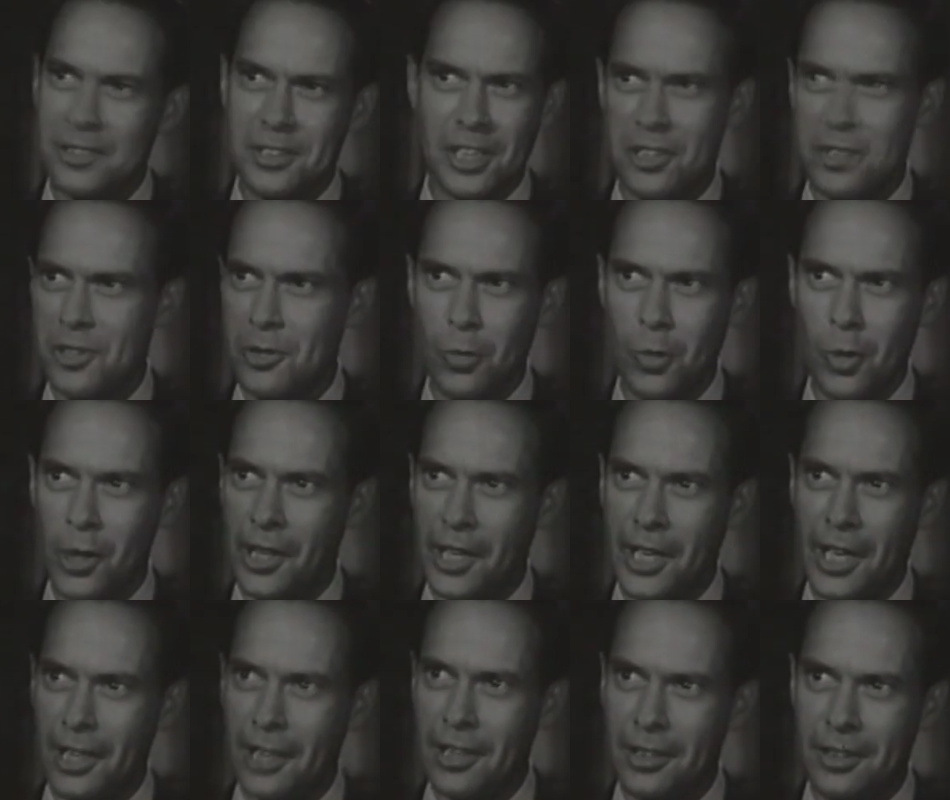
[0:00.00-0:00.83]
doesn't
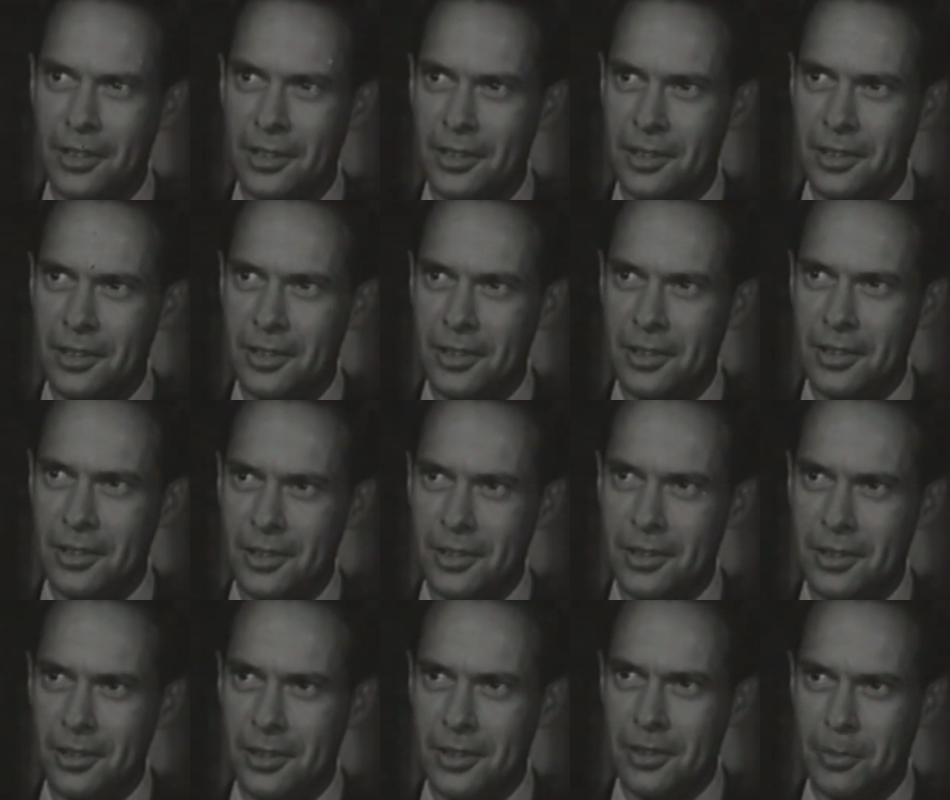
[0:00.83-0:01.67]
work, Alan.
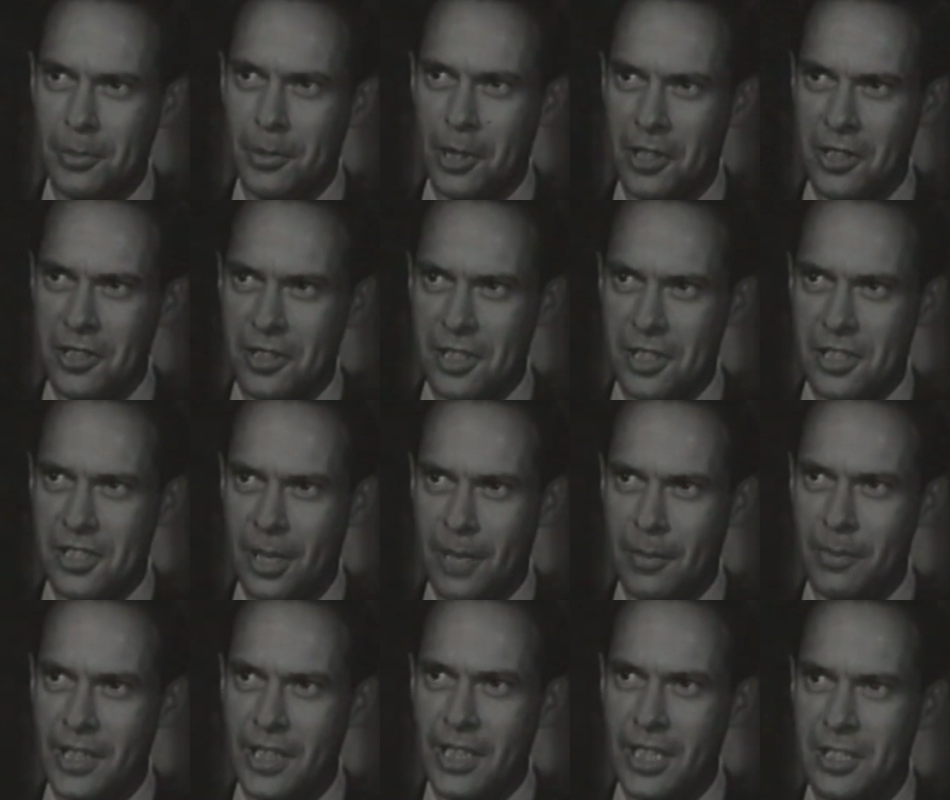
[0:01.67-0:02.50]
Because there's
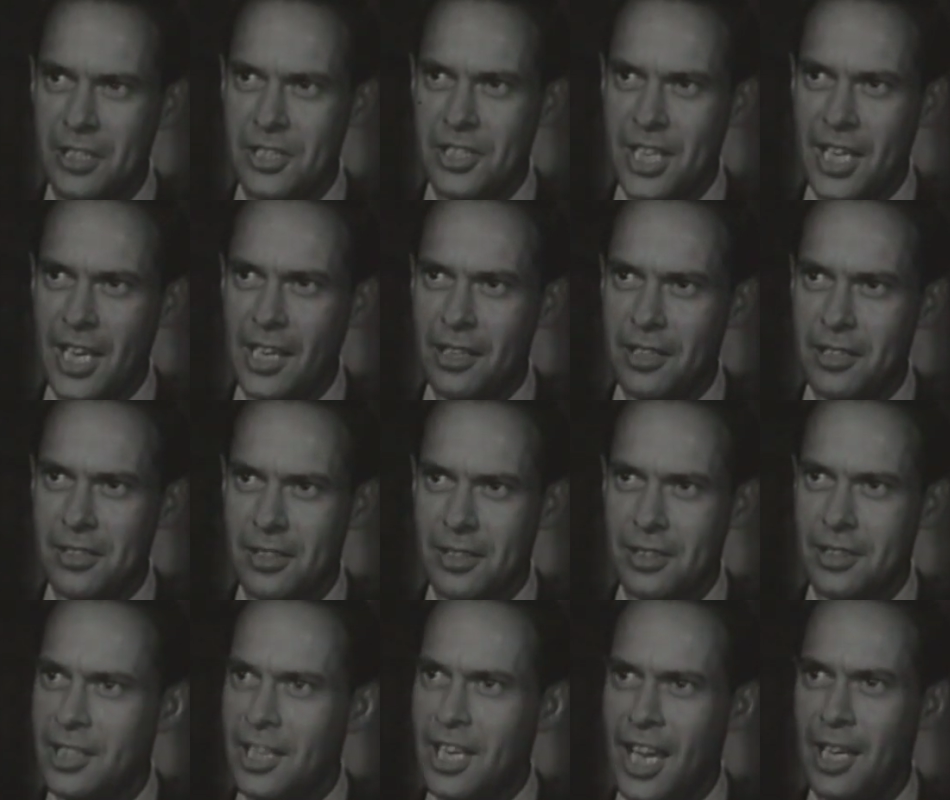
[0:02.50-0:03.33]
something inside us
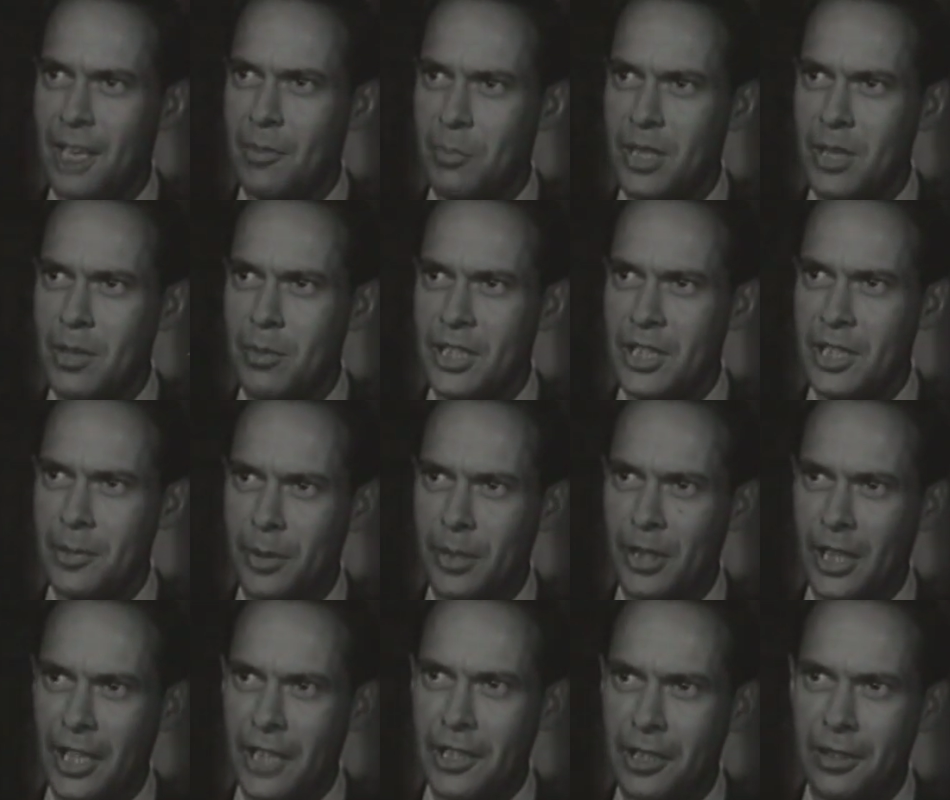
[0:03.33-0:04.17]
that can't be
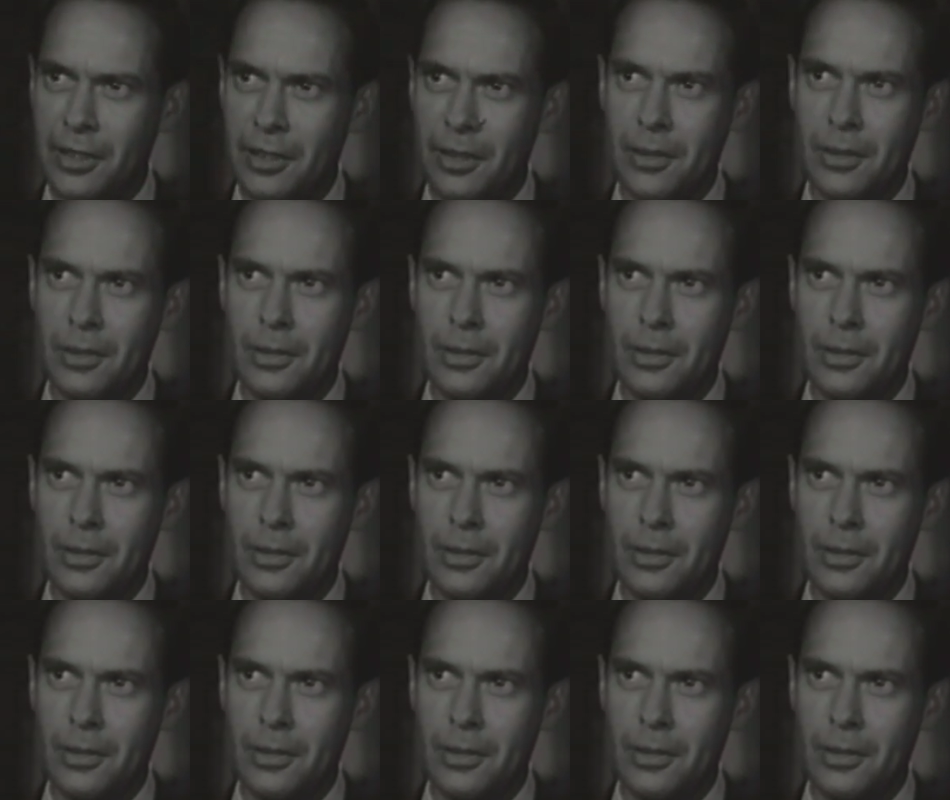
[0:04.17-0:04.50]
manipulated.